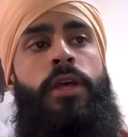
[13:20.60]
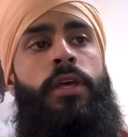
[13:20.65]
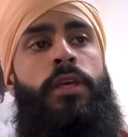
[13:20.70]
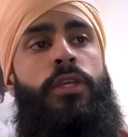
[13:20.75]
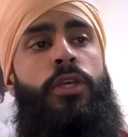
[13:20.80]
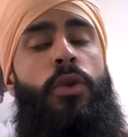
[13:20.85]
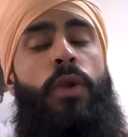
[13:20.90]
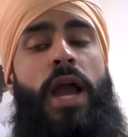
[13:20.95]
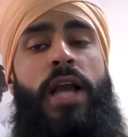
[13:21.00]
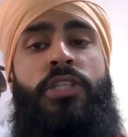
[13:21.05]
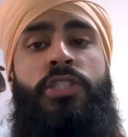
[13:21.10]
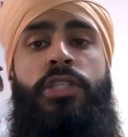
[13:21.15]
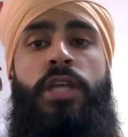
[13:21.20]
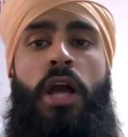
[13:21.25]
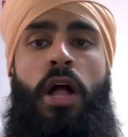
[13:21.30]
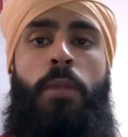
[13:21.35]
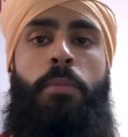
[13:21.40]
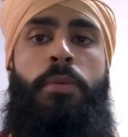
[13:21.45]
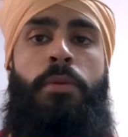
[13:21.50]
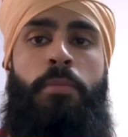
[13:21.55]
You're actually
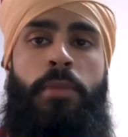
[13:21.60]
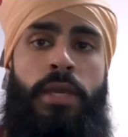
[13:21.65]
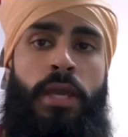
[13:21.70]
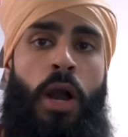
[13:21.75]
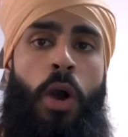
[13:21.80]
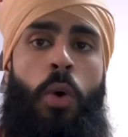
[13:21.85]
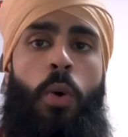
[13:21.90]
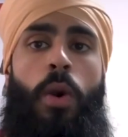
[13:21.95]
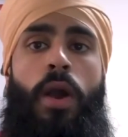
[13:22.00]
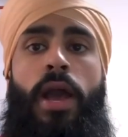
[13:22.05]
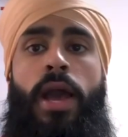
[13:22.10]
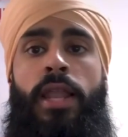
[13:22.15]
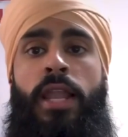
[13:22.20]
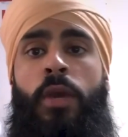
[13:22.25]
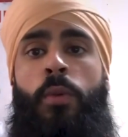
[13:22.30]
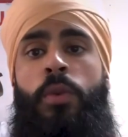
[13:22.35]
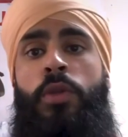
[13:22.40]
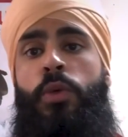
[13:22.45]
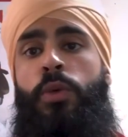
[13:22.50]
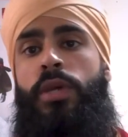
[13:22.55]
helping me out. And
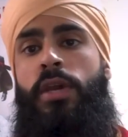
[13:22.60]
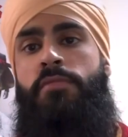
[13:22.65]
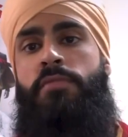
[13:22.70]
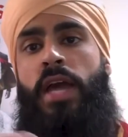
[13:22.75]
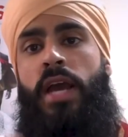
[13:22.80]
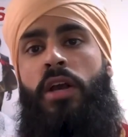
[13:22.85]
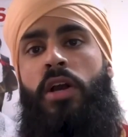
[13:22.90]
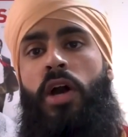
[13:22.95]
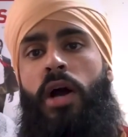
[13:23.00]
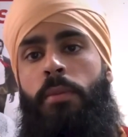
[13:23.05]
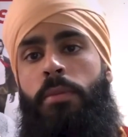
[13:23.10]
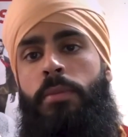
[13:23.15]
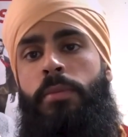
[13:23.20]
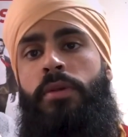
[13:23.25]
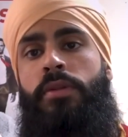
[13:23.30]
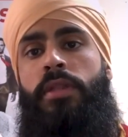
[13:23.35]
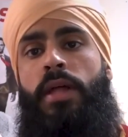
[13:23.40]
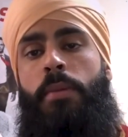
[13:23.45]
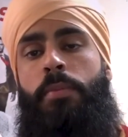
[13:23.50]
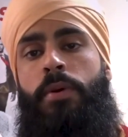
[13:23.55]
like, when you give that compliment
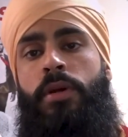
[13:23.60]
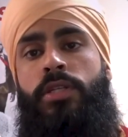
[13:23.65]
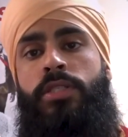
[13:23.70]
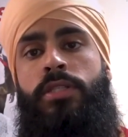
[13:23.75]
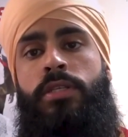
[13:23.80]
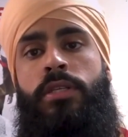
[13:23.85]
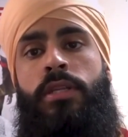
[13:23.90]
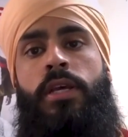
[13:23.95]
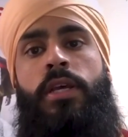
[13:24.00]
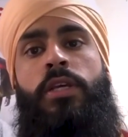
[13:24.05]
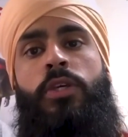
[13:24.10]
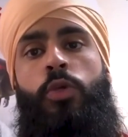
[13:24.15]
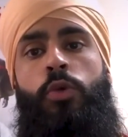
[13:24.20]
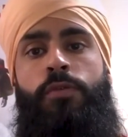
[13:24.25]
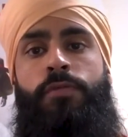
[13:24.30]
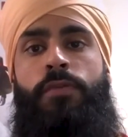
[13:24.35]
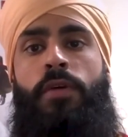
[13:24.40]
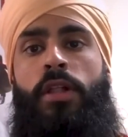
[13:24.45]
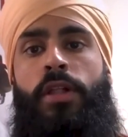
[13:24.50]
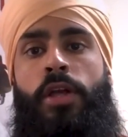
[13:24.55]
to that person, you
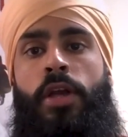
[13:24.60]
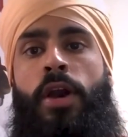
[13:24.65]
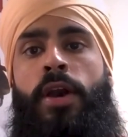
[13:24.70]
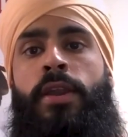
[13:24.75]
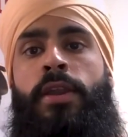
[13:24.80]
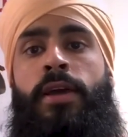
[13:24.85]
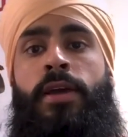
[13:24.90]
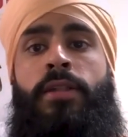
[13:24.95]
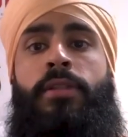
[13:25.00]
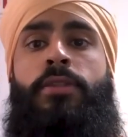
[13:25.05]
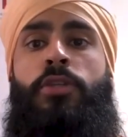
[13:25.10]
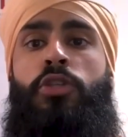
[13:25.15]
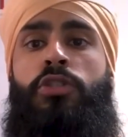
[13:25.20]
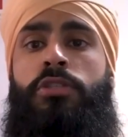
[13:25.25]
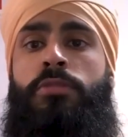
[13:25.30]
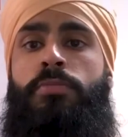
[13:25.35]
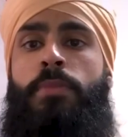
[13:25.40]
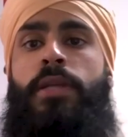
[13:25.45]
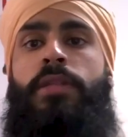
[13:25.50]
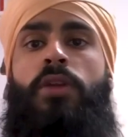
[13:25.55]
feel good. You
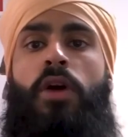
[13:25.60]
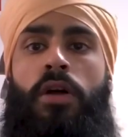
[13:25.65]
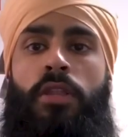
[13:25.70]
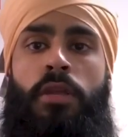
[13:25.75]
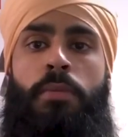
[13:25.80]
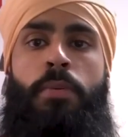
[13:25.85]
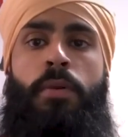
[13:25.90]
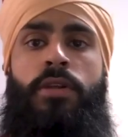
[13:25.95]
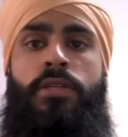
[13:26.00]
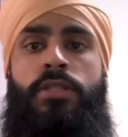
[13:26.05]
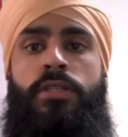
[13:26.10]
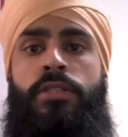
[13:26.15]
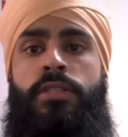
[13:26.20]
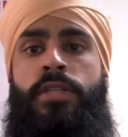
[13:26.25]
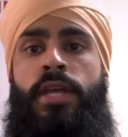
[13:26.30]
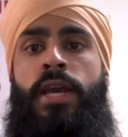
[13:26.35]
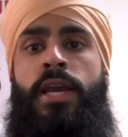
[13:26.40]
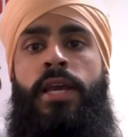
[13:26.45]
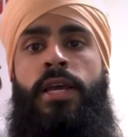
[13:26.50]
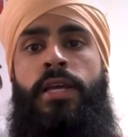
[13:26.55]
just made the other person's
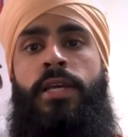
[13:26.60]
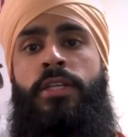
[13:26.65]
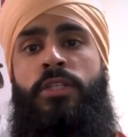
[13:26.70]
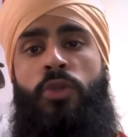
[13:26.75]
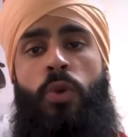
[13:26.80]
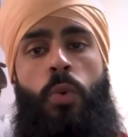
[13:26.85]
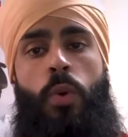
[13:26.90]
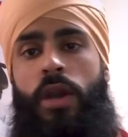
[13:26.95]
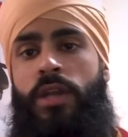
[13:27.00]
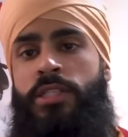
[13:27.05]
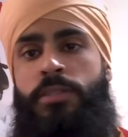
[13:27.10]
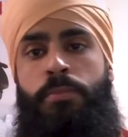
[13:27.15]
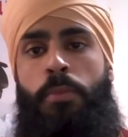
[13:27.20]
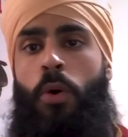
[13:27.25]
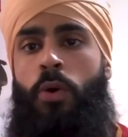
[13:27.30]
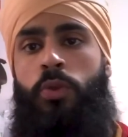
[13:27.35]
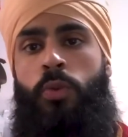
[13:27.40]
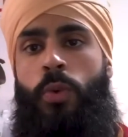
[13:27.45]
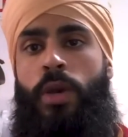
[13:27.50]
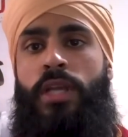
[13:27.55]
day. So it works
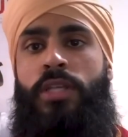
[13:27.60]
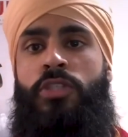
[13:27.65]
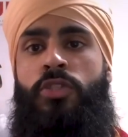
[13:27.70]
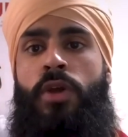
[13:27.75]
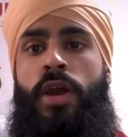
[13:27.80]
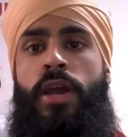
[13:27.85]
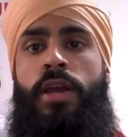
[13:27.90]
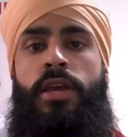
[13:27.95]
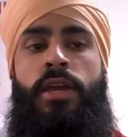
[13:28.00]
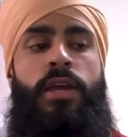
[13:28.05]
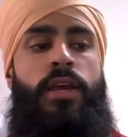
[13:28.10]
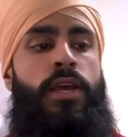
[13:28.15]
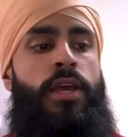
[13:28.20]
both ways, right?